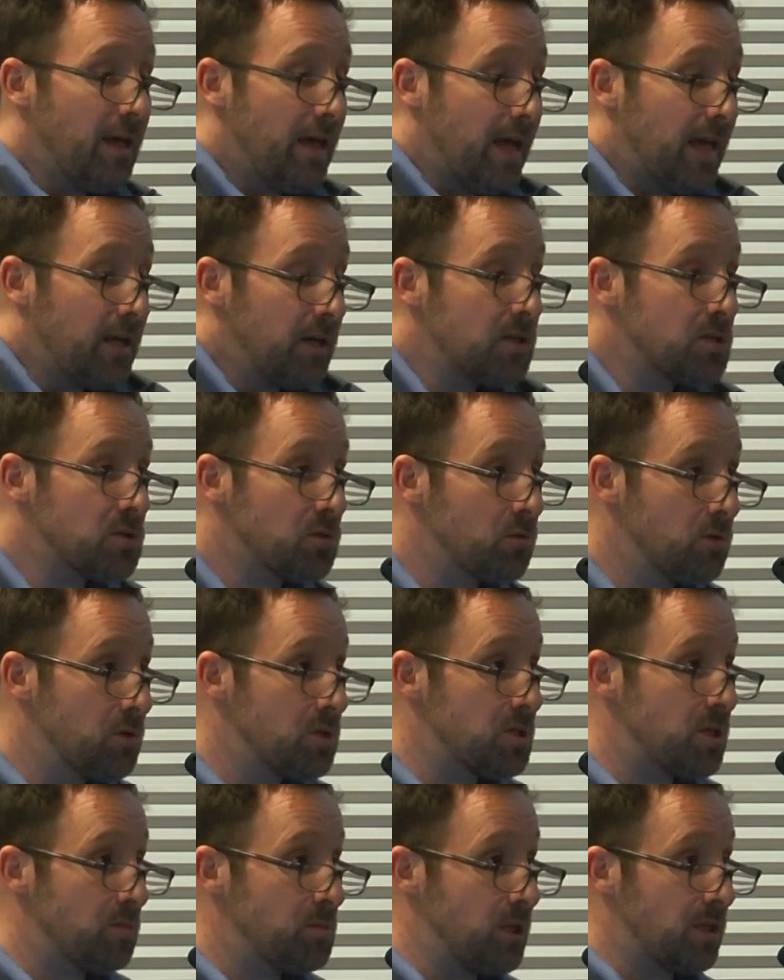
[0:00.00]
and it's through the
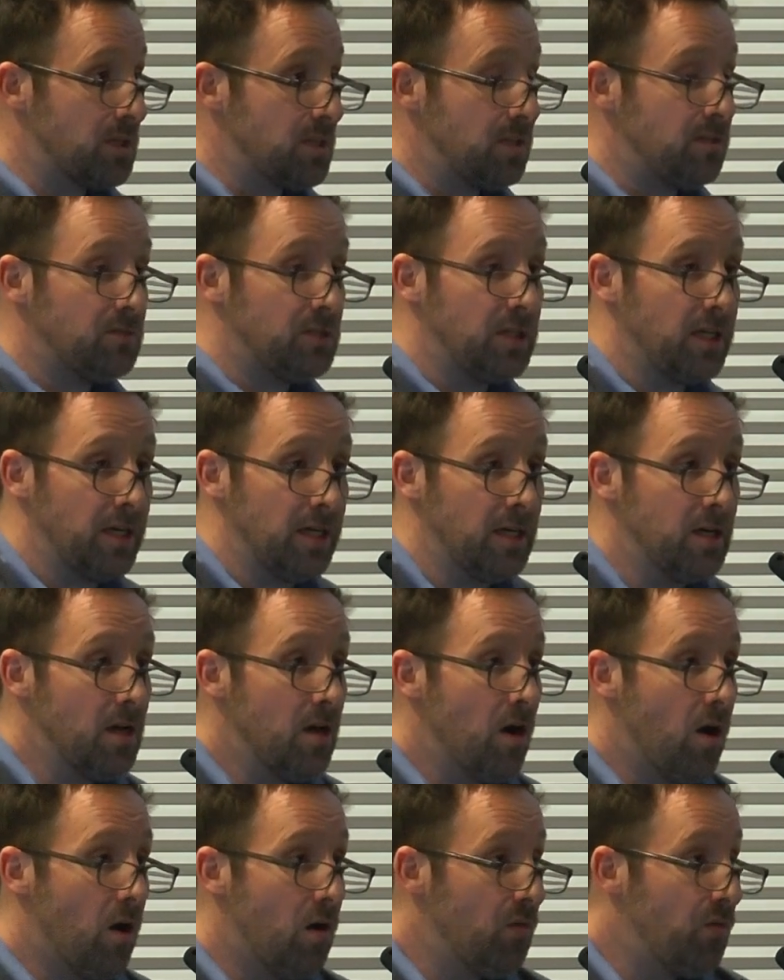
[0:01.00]
subjectivity
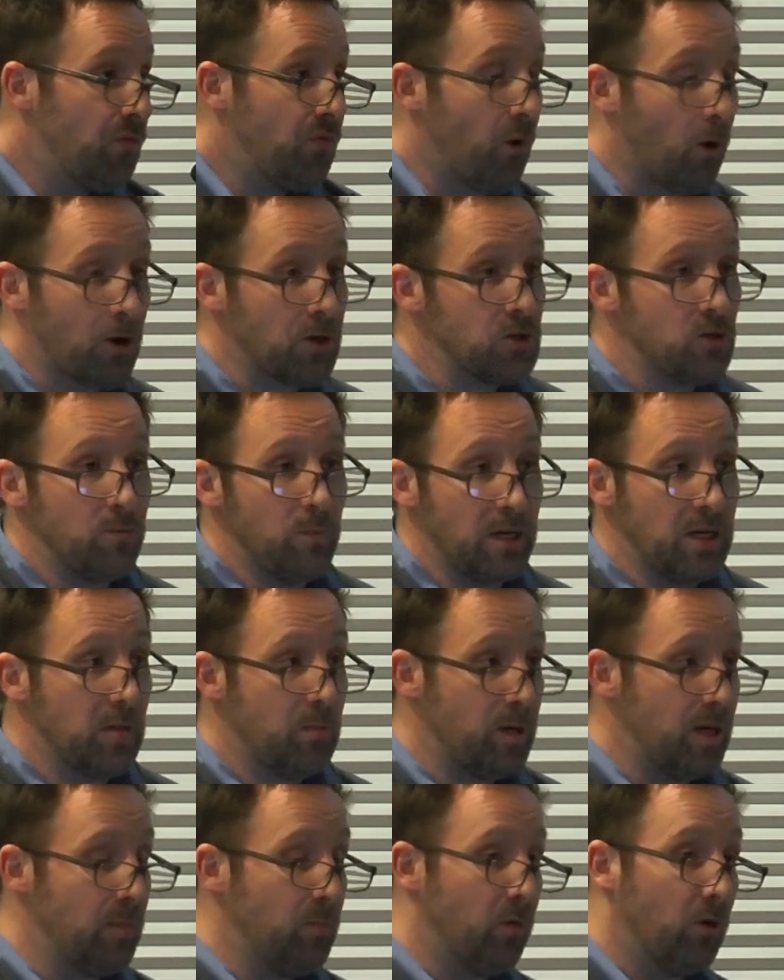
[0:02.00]
of far too many
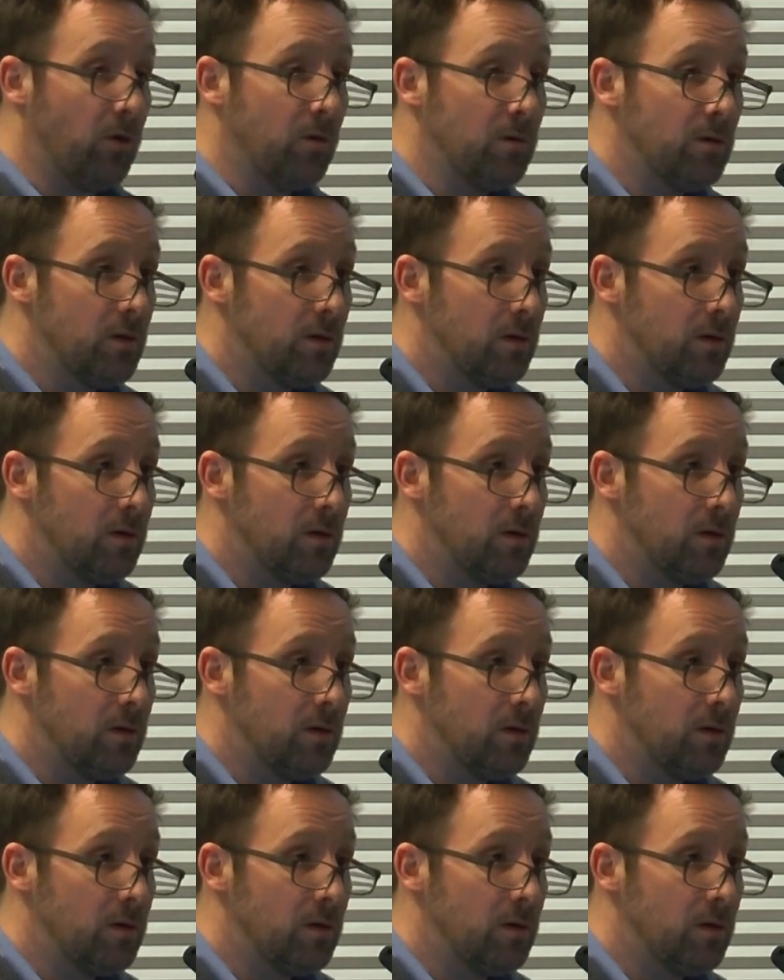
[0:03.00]
people